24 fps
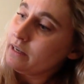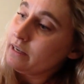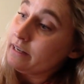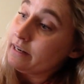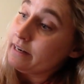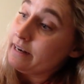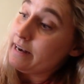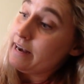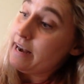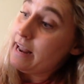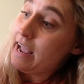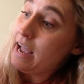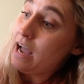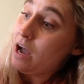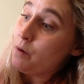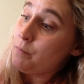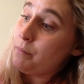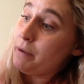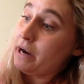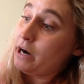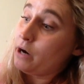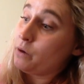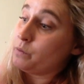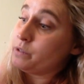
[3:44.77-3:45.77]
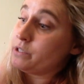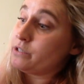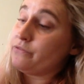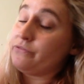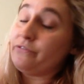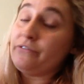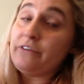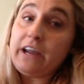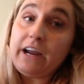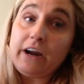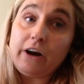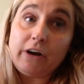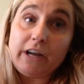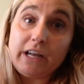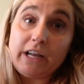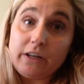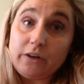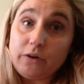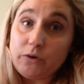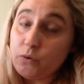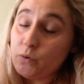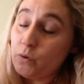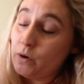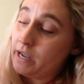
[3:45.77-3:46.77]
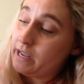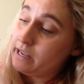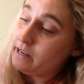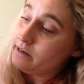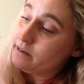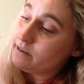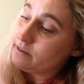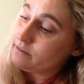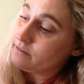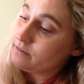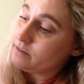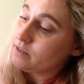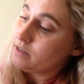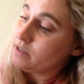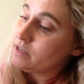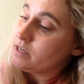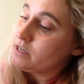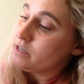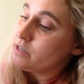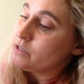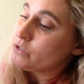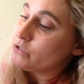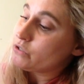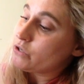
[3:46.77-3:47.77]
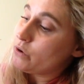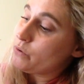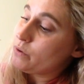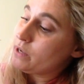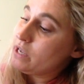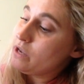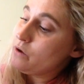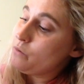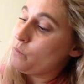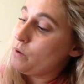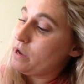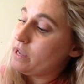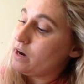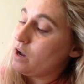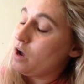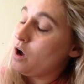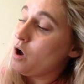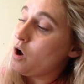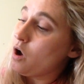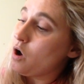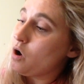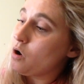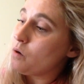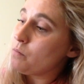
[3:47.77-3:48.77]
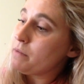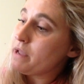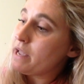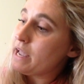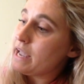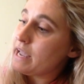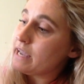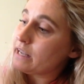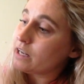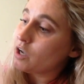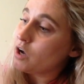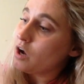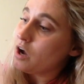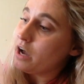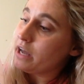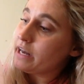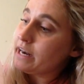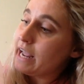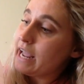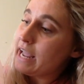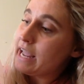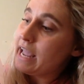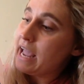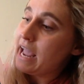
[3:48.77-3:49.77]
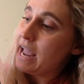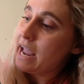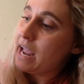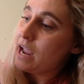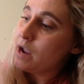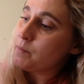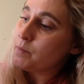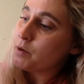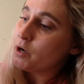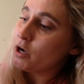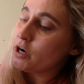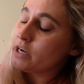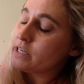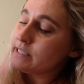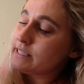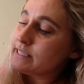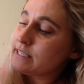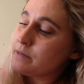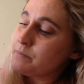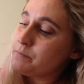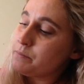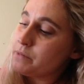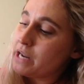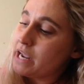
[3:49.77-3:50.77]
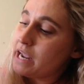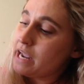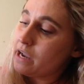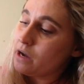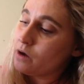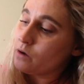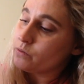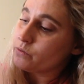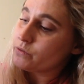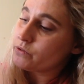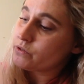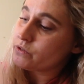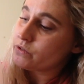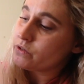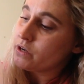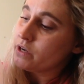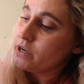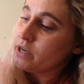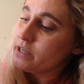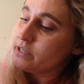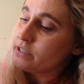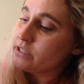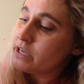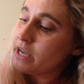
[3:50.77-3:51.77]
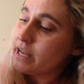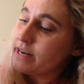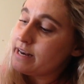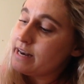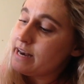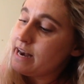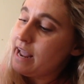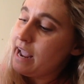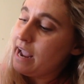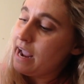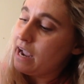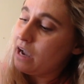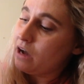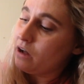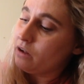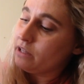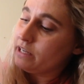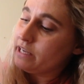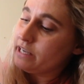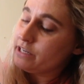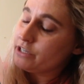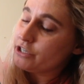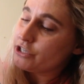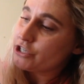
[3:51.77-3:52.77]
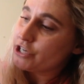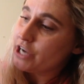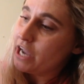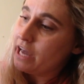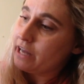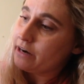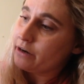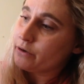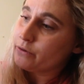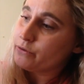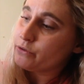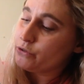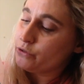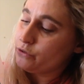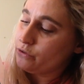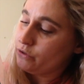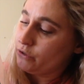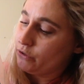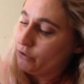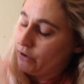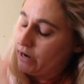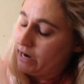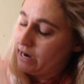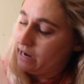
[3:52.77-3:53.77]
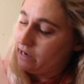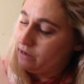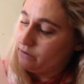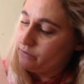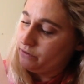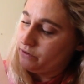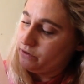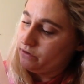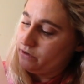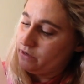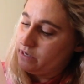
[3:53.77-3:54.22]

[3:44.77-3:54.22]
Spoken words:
Now Bear was very annoyed. So he went home and got a hammer and some nails to nail his shadow to the ground.